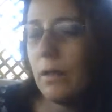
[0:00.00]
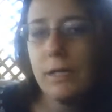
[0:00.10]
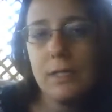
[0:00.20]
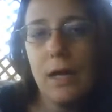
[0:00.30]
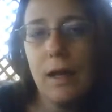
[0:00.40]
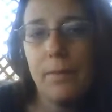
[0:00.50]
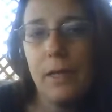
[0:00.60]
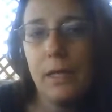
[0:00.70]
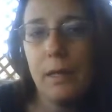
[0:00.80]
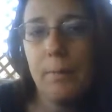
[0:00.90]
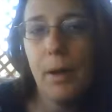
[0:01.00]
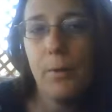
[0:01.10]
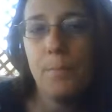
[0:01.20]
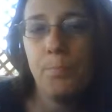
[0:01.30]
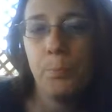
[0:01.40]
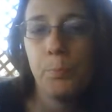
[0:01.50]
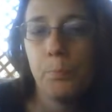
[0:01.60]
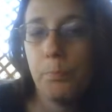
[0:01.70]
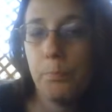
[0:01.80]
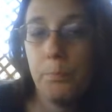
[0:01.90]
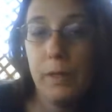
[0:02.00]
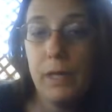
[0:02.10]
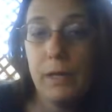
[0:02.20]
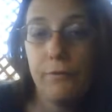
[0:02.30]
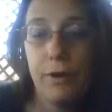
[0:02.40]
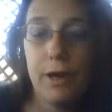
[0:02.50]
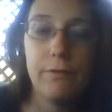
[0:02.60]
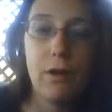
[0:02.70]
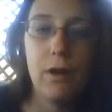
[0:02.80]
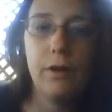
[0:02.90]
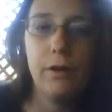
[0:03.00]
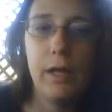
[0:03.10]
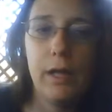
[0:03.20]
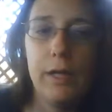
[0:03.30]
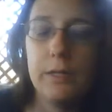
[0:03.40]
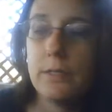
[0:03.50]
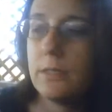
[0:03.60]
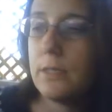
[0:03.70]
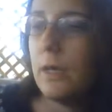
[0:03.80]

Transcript: lot of time thinking about being afraid of art and